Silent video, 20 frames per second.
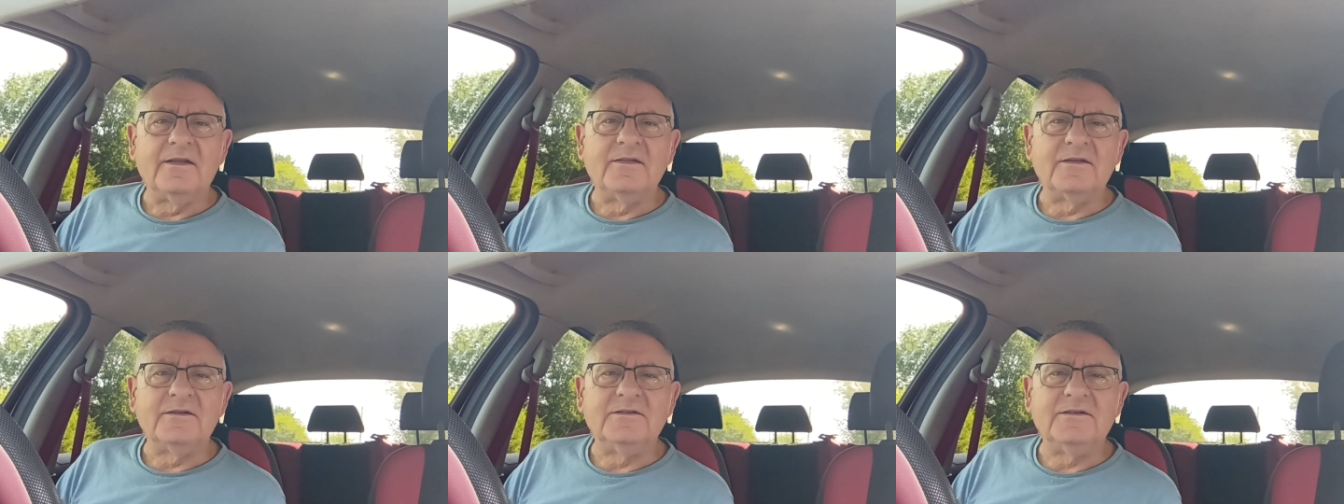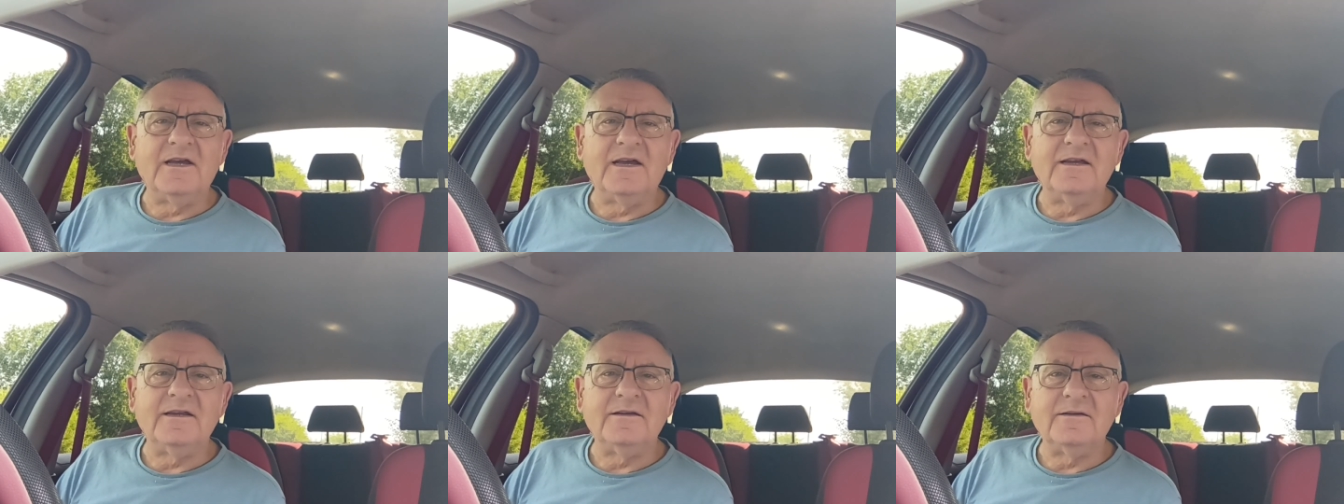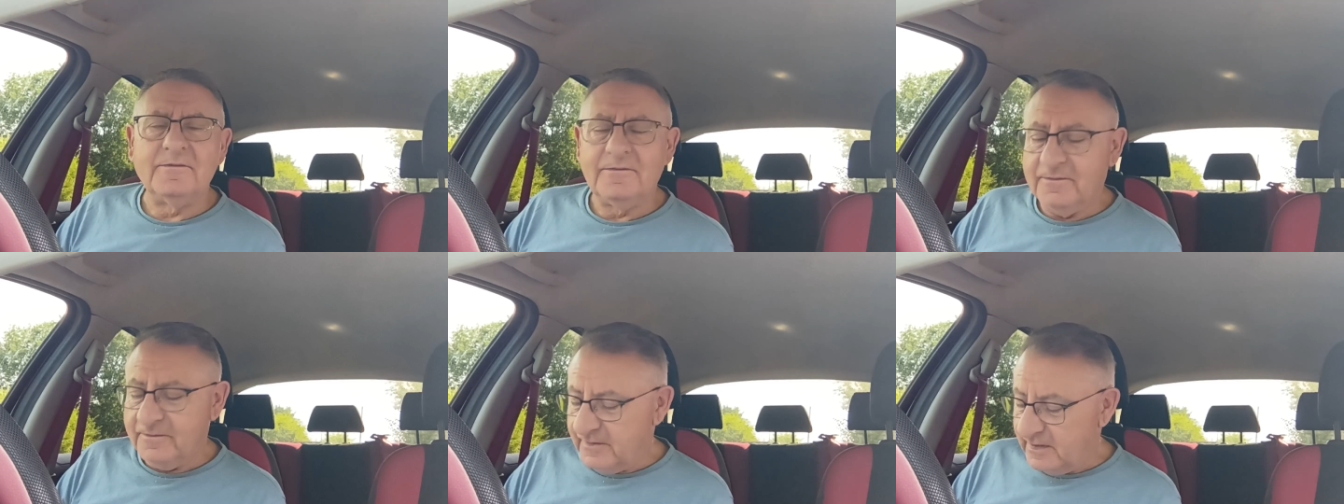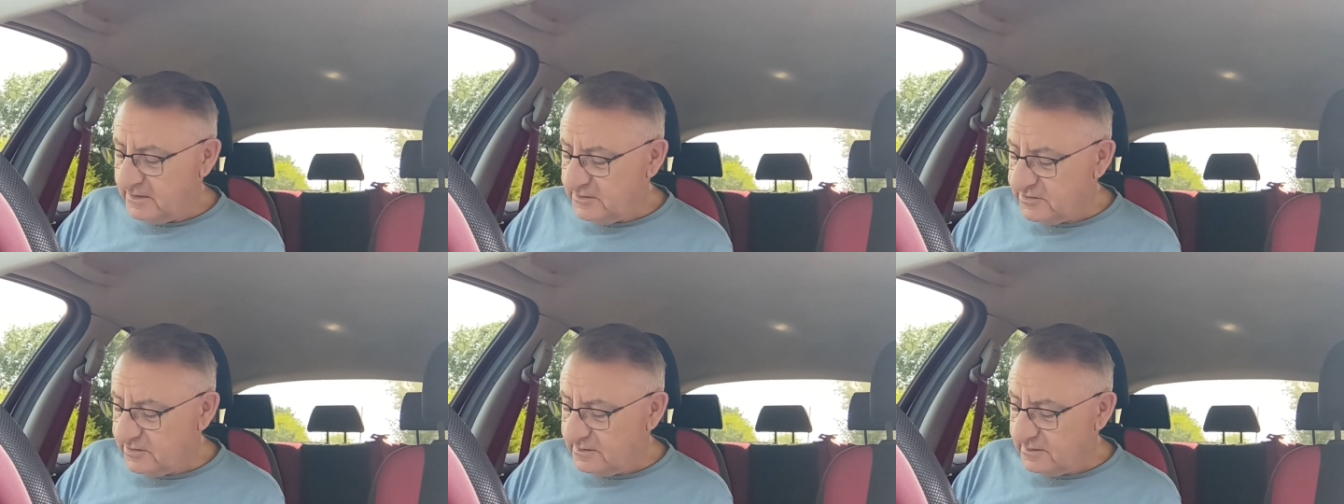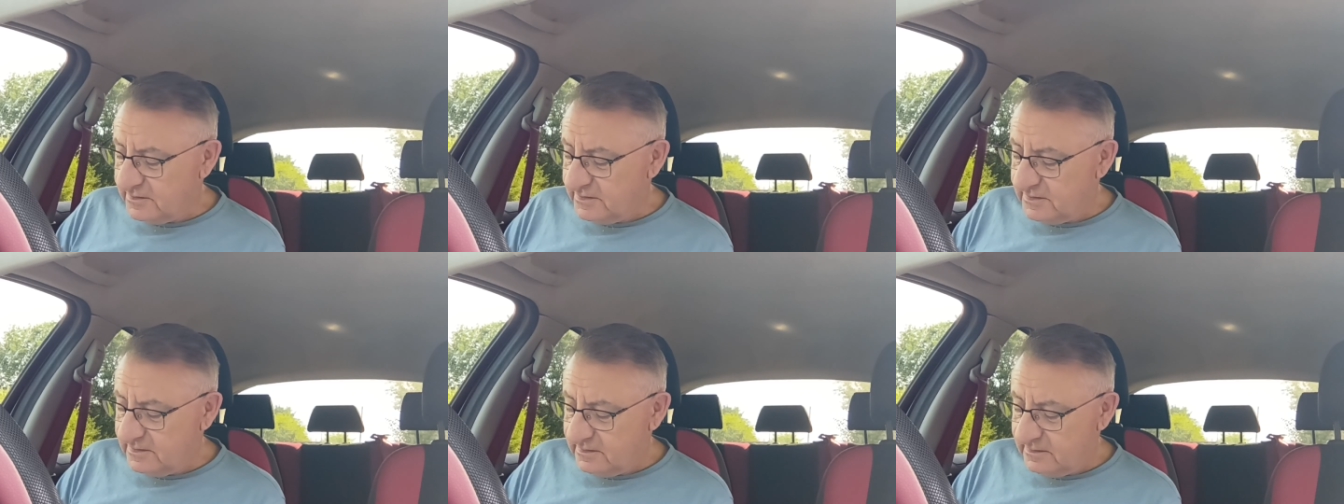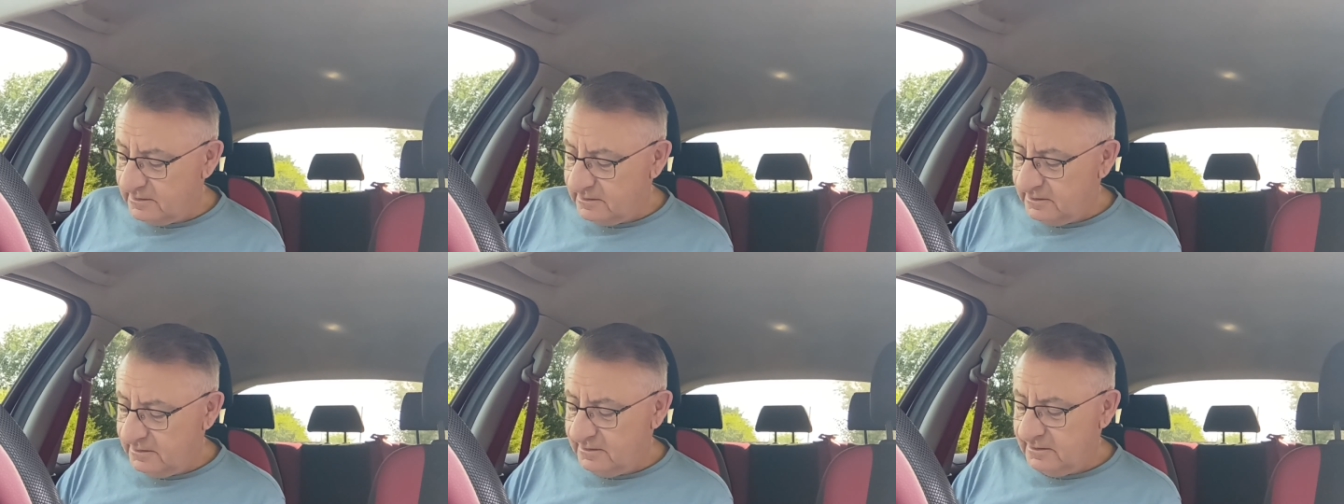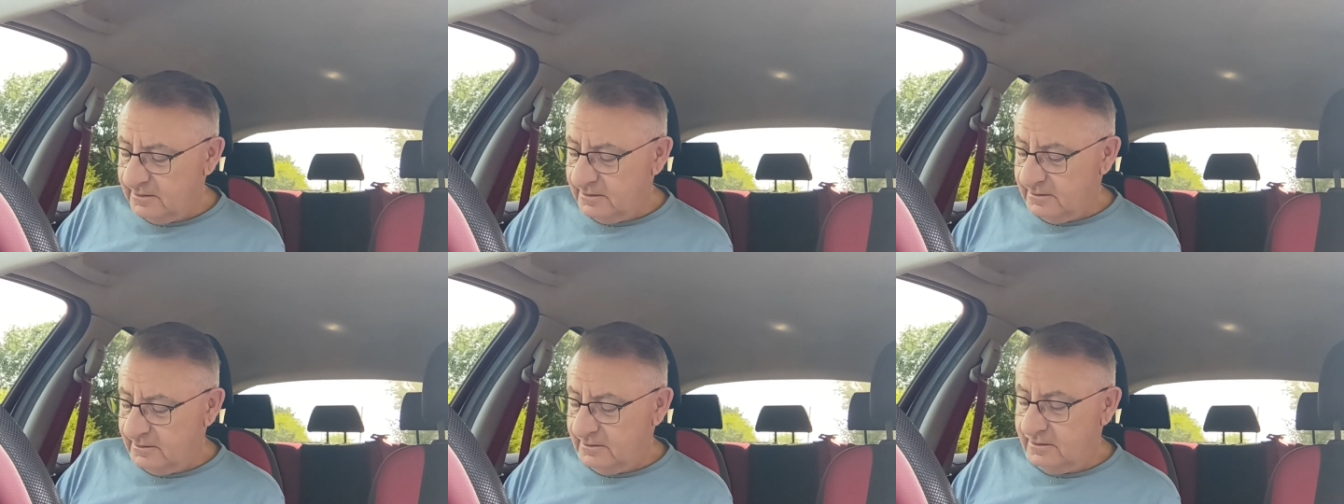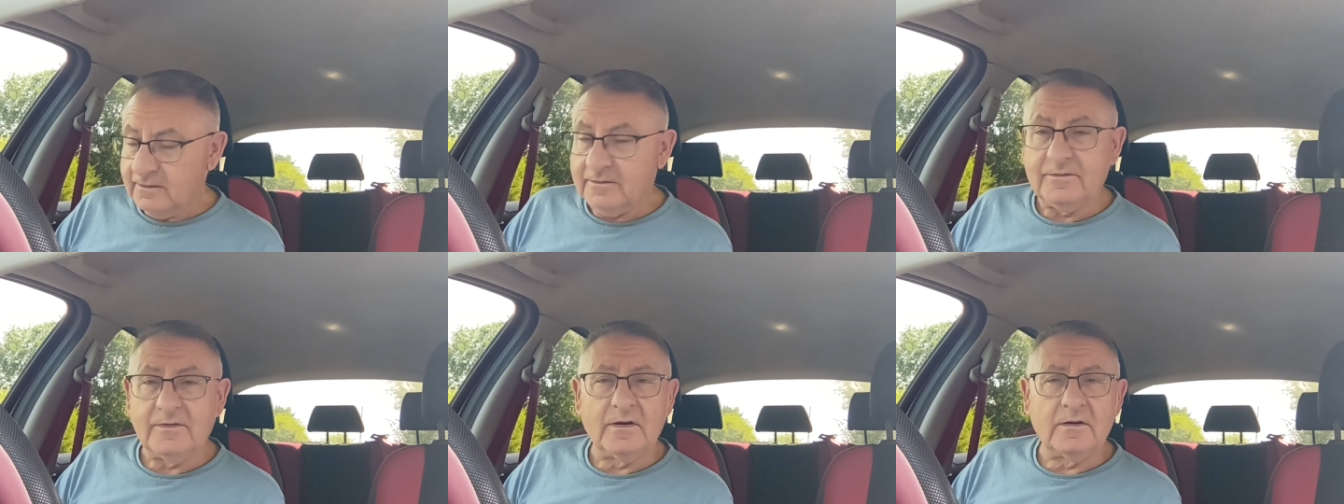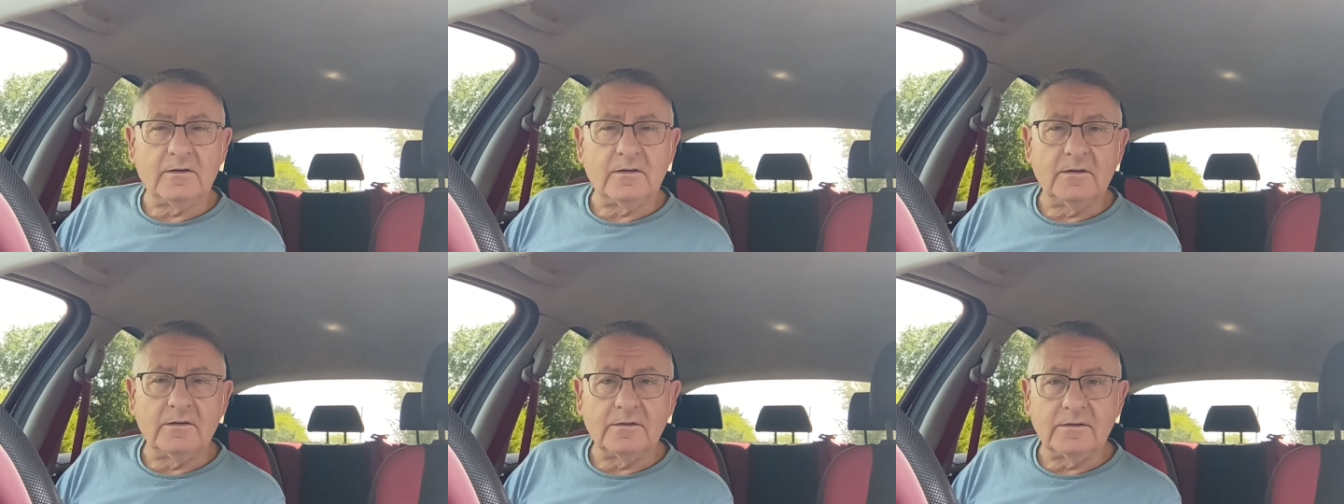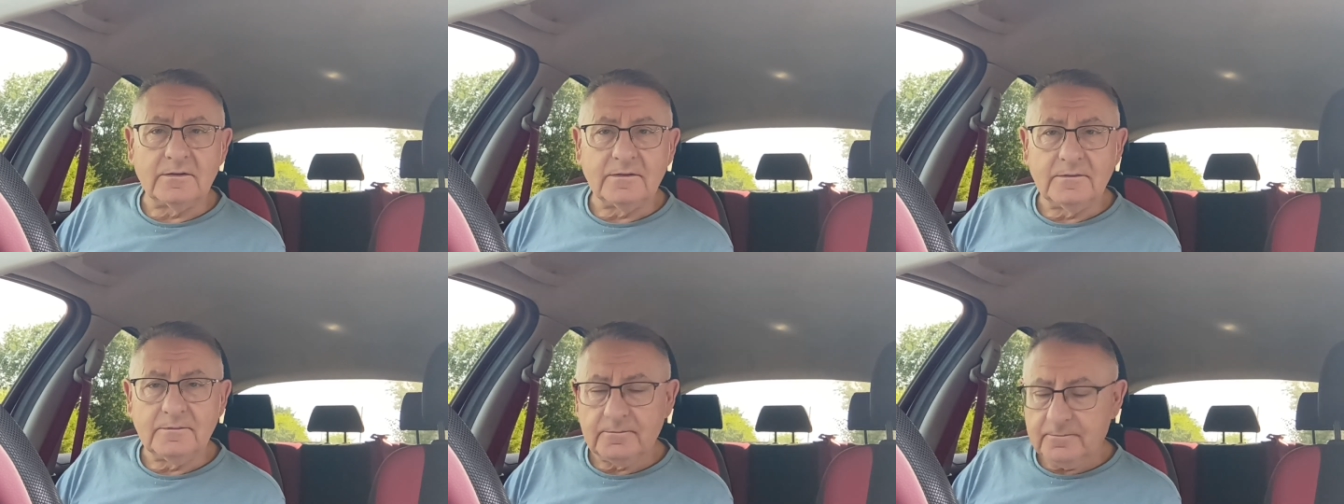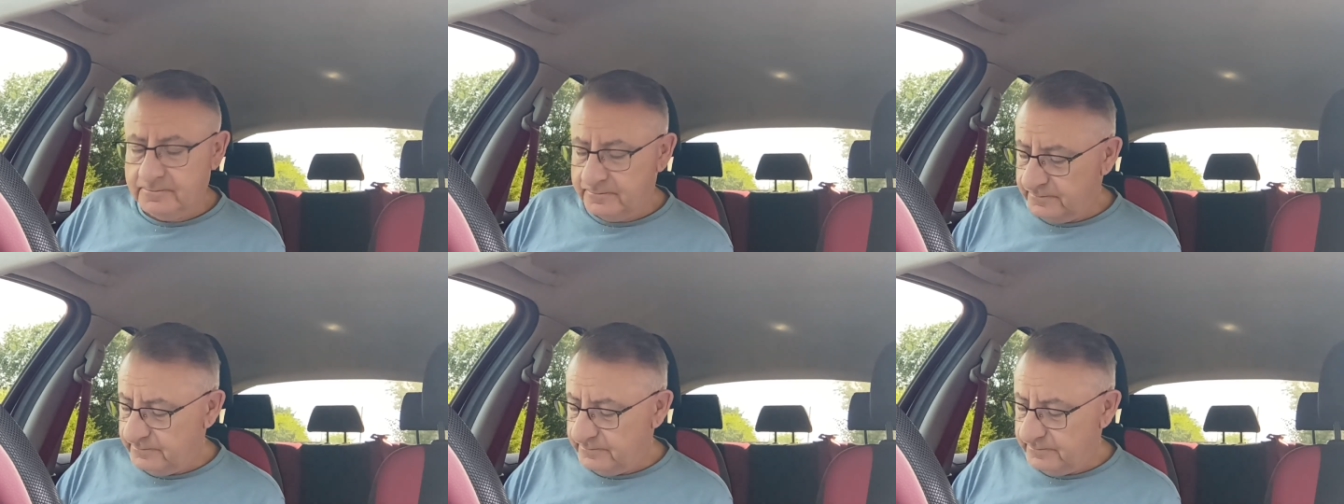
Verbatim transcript: and the day of vengeance of our God,